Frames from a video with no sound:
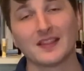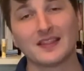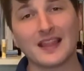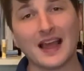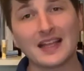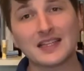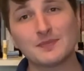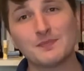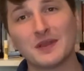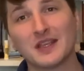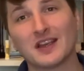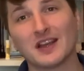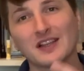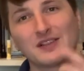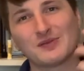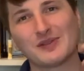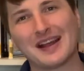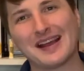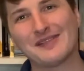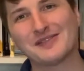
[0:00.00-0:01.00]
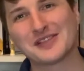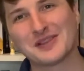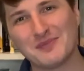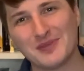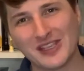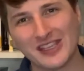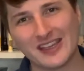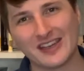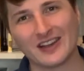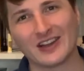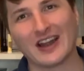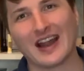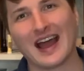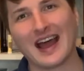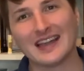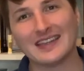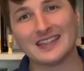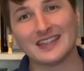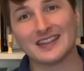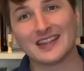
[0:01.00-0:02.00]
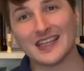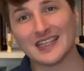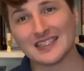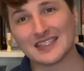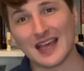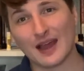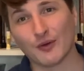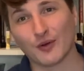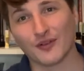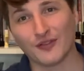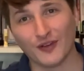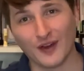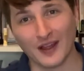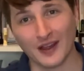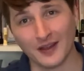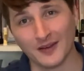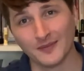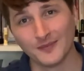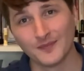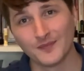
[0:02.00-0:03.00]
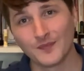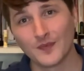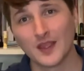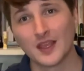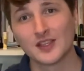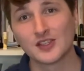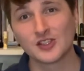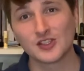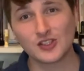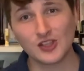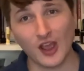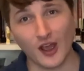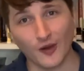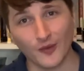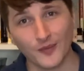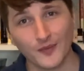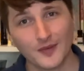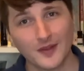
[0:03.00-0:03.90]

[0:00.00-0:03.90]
That's because when I was a beginner, I did things that were fun. So,